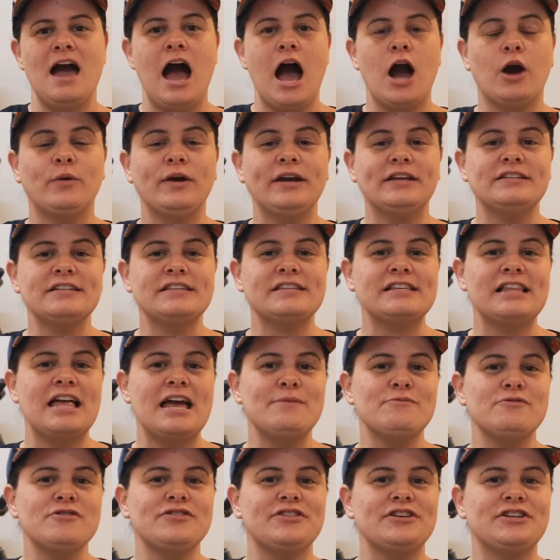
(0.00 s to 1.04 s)
A quick
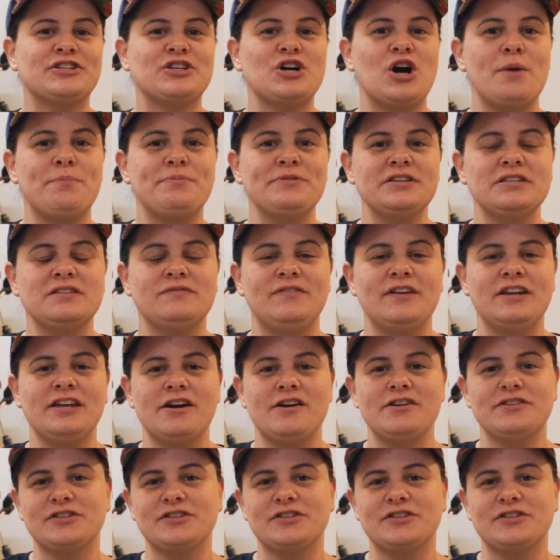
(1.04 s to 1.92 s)
disclaimer at the top of this video,